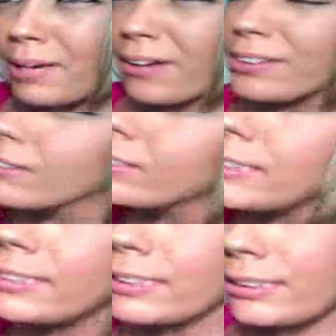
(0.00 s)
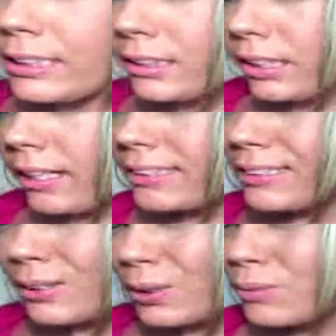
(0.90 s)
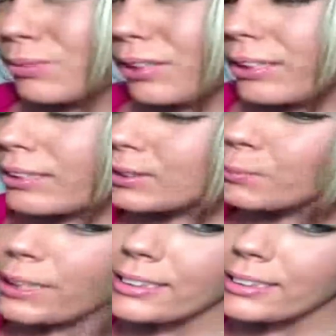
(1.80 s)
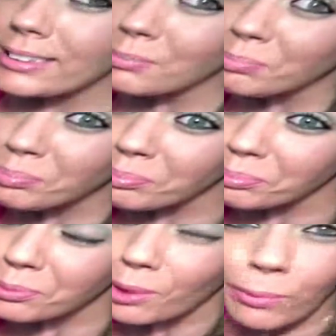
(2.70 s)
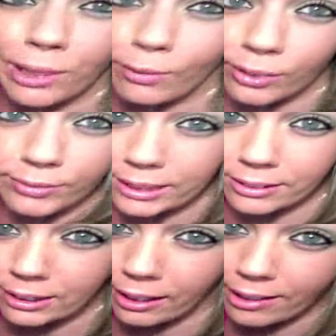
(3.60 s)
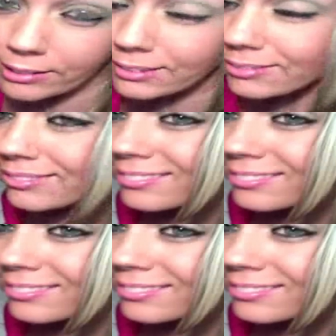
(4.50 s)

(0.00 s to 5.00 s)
about a 36D chest, 30 inch waist, with a 50 inch ass.